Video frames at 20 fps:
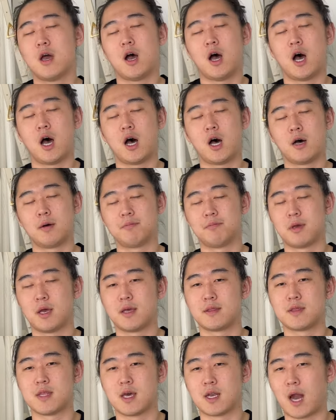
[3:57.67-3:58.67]

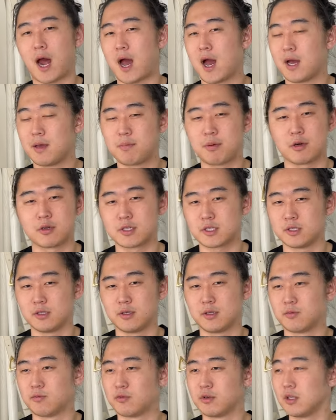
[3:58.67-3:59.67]
And then I
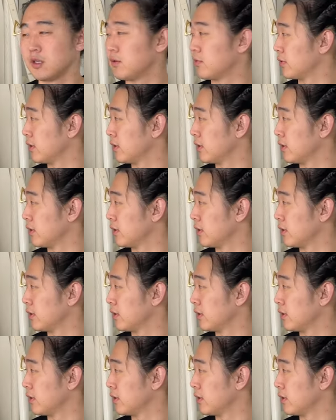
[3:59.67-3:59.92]
personally really